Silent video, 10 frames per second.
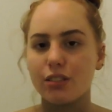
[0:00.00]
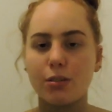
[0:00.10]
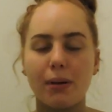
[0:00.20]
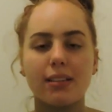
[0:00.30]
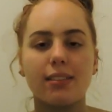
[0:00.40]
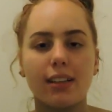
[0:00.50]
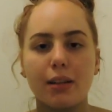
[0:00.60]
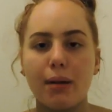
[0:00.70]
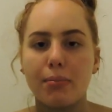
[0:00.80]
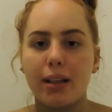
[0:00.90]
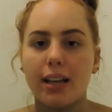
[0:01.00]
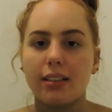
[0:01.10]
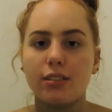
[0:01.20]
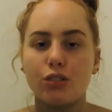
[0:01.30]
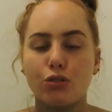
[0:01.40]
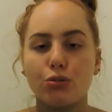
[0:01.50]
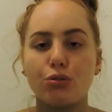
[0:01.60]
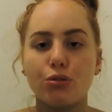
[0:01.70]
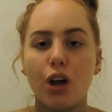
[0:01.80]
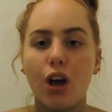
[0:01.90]
So basically my plan is
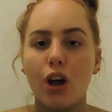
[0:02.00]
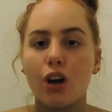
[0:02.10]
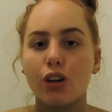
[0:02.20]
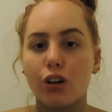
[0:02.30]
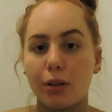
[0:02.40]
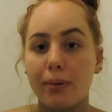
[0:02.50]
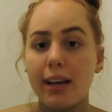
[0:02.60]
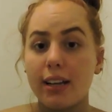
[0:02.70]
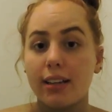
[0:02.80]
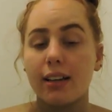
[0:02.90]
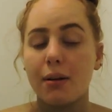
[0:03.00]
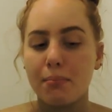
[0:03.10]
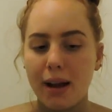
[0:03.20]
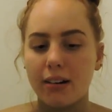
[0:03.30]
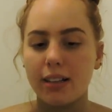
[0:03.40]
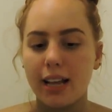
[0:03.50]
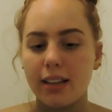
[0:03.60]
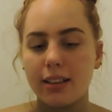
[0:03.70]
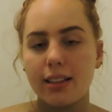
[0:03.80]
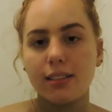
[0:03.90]
to go to bed, marinate
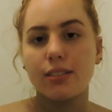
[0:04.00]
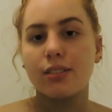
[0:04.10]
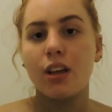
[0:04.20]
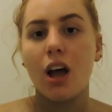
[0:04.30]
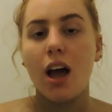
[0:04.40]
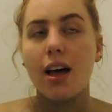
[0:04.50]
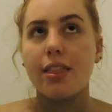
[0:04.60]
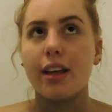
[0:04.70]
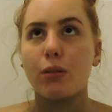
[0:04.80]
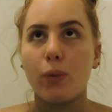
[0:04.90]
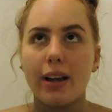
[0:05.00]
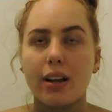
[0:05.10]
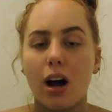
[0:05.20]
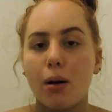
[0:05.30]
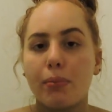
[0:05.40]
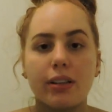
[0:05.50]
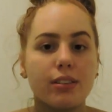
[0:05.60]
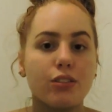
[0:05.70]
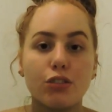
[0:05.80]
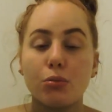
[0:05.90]
in this, then wake up
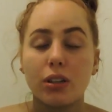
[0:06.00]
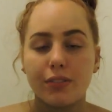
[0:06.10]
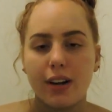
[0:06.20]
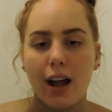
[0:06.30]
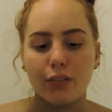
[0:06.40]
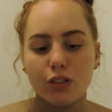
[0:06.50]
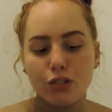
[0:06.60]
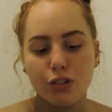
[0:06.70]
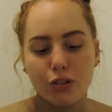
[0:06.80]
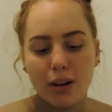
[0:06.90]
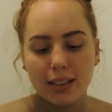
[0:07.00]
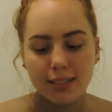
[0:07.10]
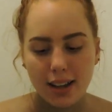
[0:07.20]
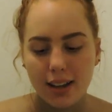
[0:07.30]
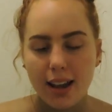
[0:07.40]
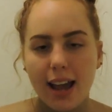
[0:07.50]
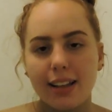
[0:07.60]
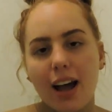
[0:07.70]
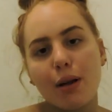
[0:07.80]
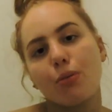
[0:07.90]
and do whatever I have to do throughout the day, and
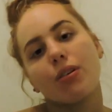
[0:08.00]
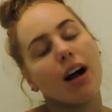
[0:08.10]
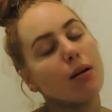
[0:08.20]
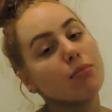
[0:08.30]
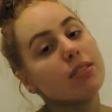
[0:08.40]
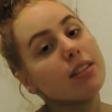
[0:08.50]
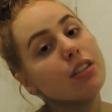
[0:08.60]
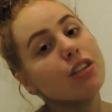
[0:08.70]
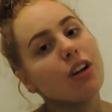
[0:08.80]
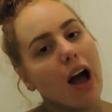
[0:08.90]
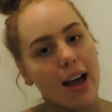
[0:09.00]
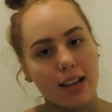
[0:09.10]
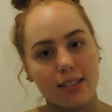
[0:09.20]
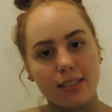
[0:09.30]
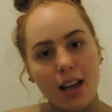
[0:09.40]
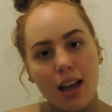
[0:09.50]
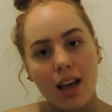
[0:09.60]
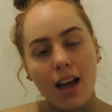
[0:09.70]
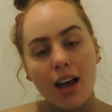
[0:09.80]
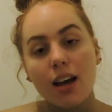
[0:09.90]
I will come see you guys
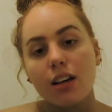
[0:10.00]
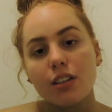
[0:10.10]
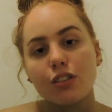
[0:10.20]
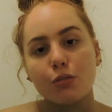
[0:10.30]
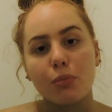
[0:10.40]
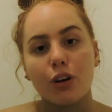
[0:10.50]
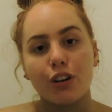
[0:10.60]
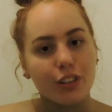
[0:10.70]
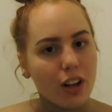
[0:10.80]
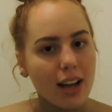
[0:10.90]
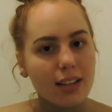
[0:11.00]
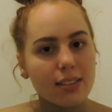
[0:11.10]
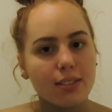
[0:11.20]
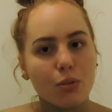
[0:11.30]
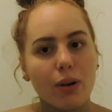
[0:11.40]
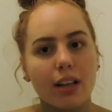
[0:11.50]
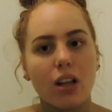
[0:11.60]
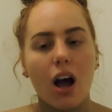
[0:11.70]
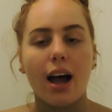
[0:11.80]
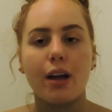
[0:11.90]
tomorrow night when
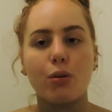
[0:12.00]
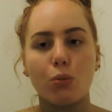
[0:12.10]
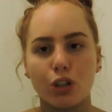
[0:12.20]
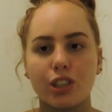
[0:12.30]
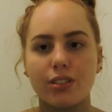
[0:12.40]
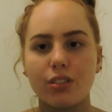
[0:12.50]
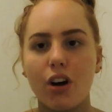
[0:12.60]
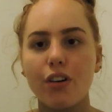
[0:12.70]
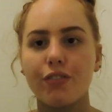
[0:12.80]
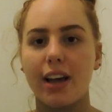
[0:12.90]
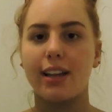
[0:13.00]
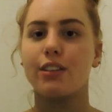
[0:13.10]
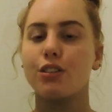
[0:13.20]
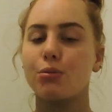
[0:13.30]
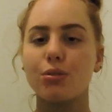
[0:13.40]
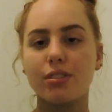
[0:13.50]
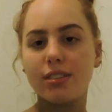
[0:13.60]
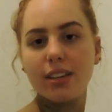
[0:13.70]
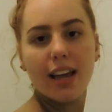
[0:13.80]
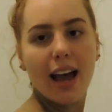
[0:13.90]
I wash this off, and you will
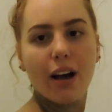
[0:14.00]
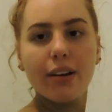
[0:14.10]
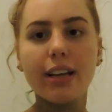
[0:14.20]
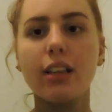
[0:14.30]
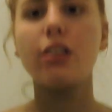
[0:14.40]
see how it